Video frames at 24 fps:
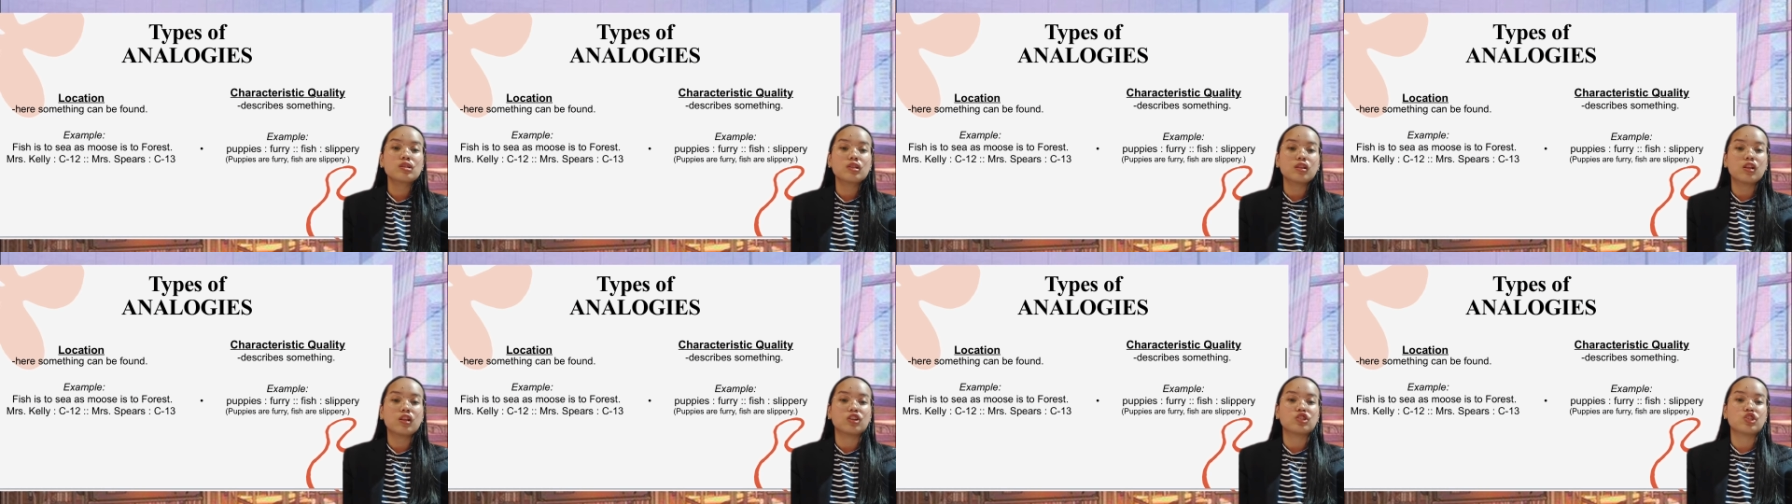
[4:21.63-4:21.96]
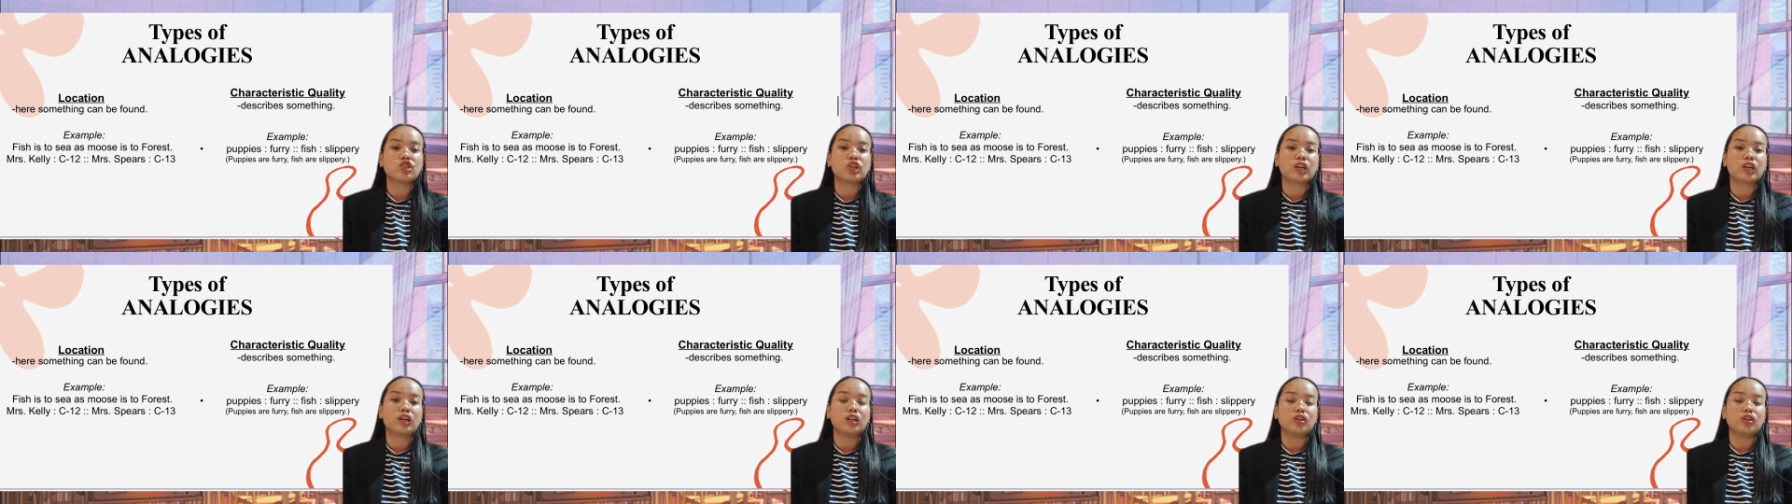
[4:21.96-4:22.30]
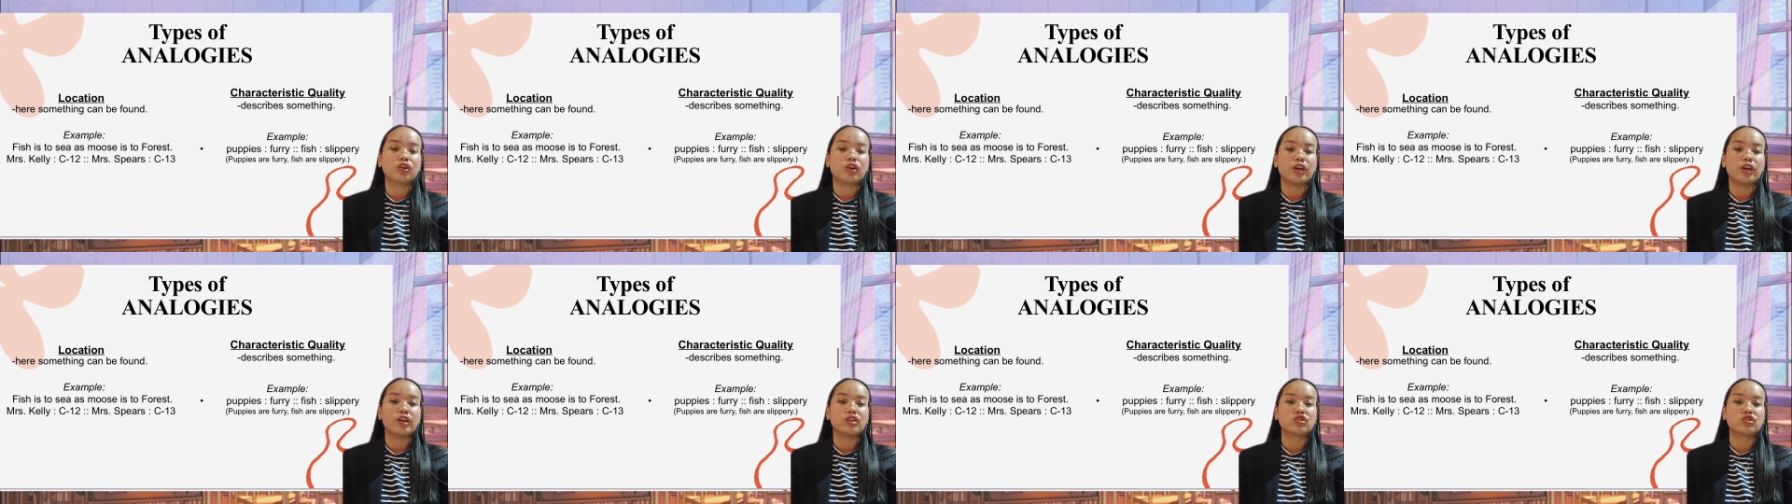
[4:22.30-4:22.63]
logical
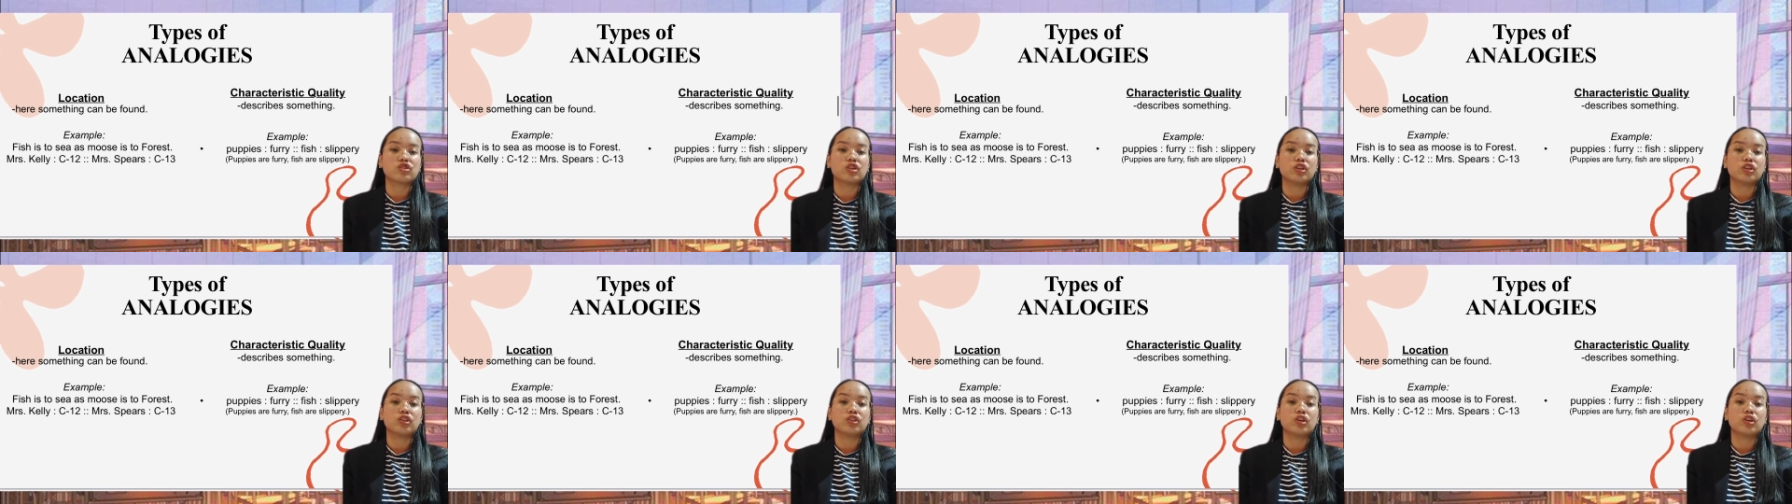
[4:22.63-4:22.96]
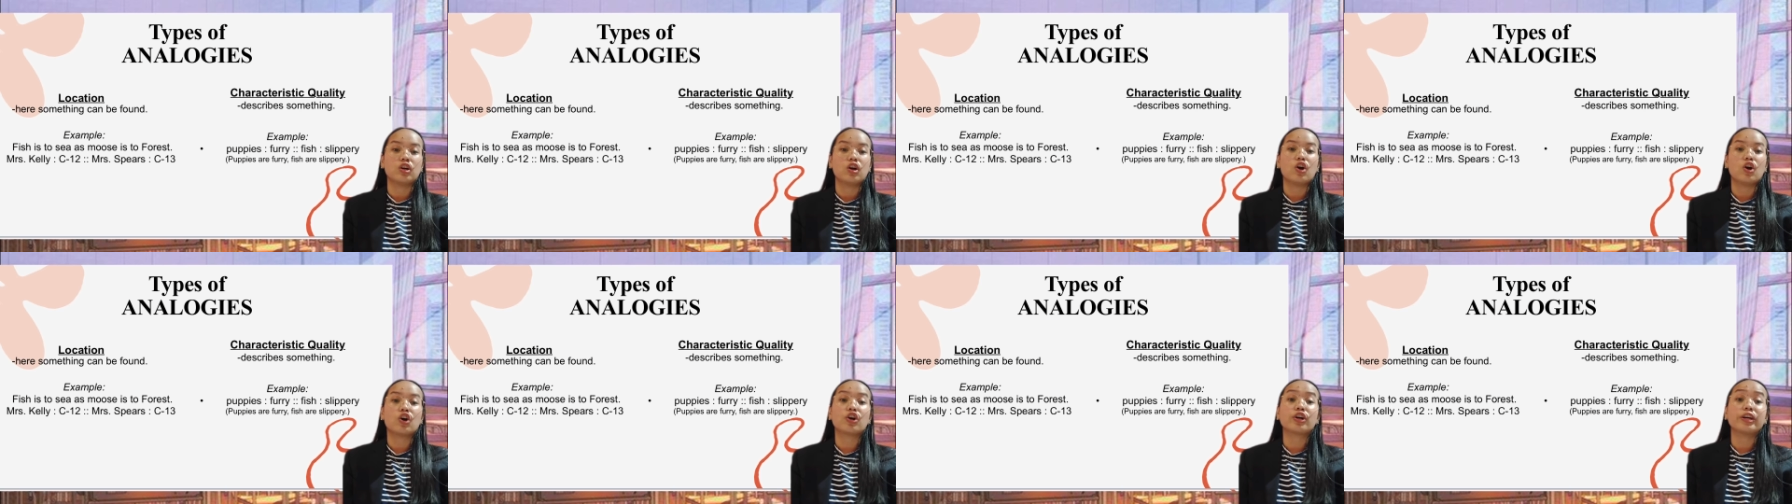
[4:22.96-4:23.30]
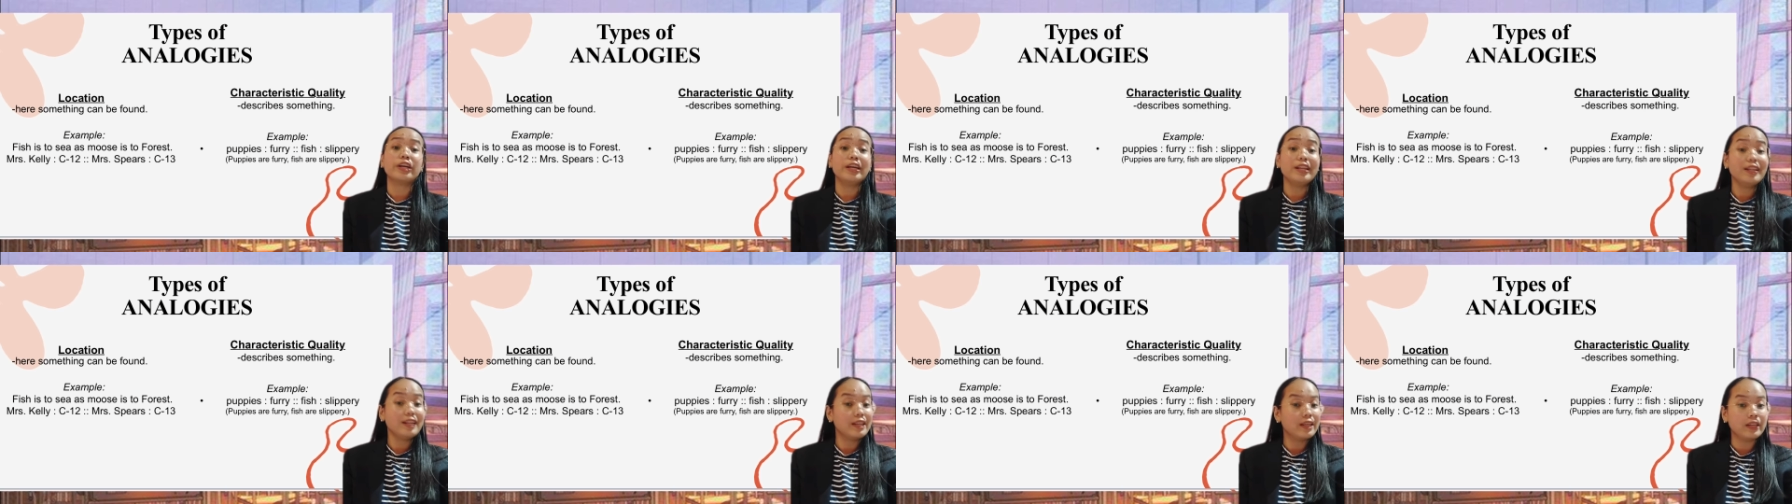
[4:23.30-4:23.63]
location, or
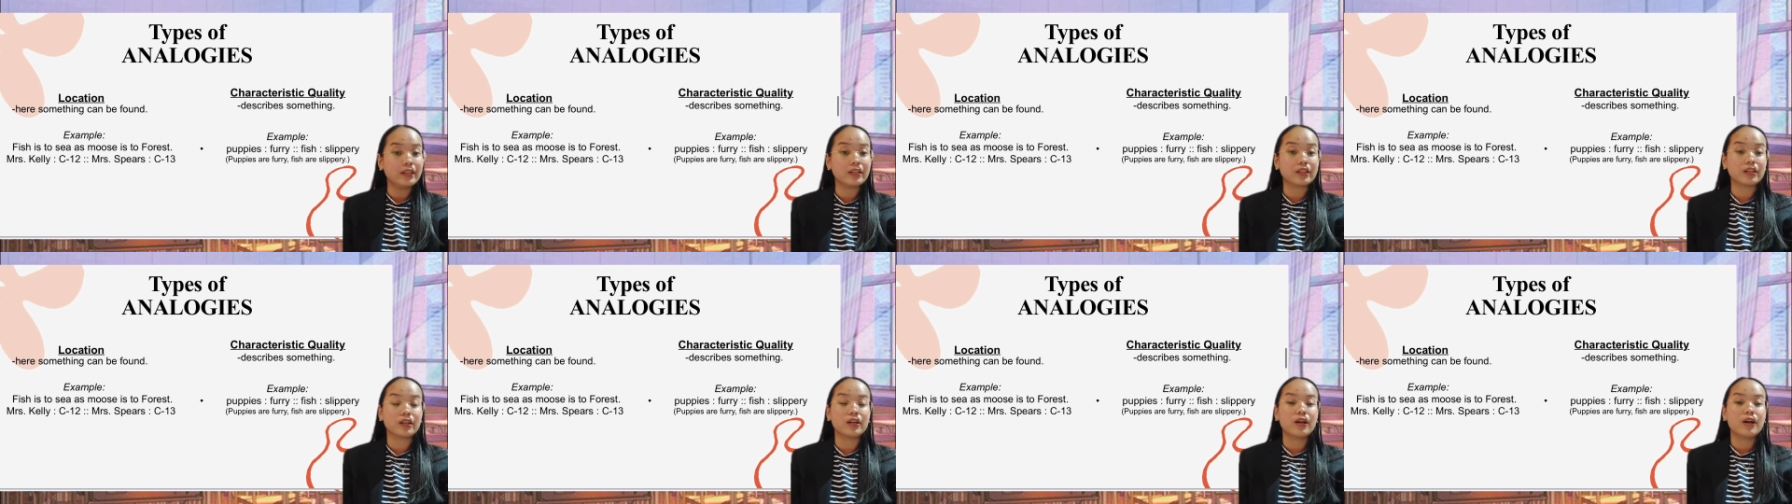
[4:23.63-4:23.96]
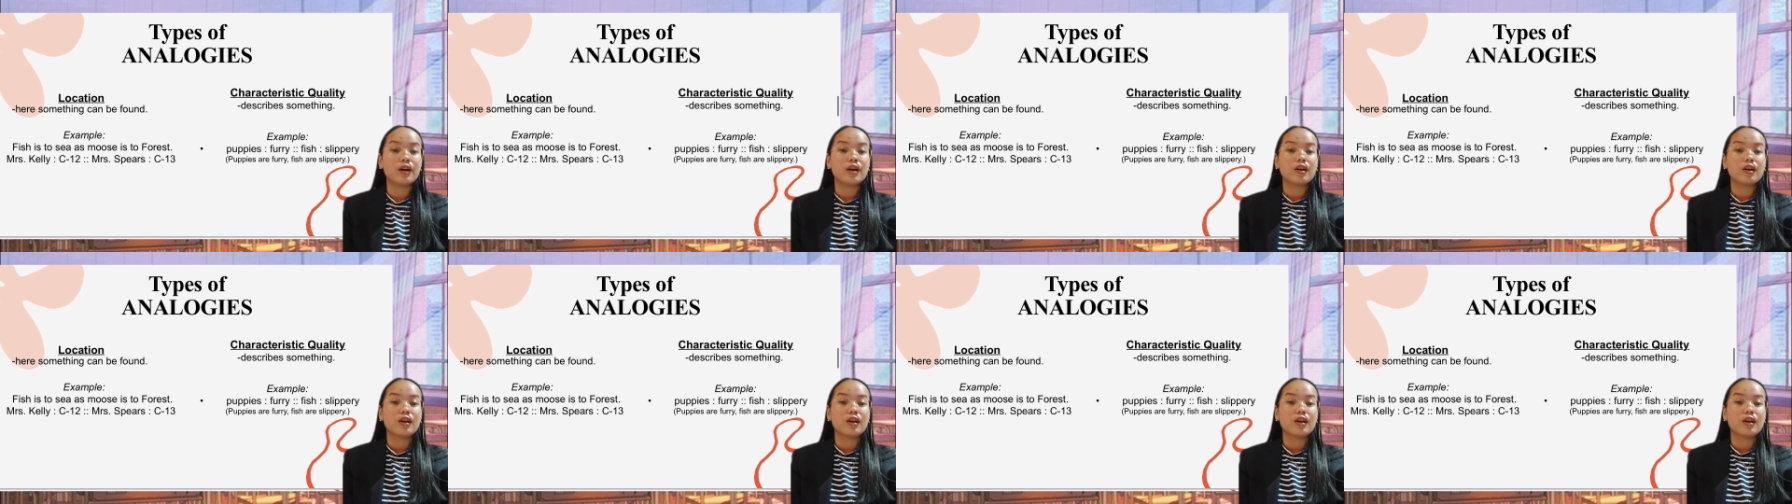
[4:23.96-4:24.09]
in here,